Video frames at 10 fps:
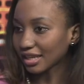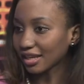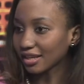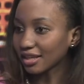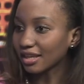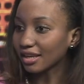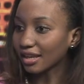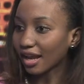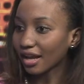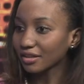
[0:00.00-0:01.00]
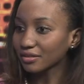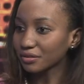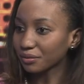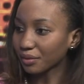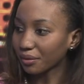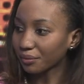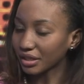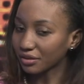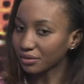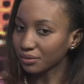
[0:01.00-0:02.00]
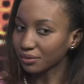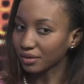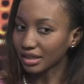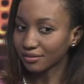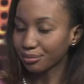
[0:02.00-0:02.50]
in Kindia. So what we do is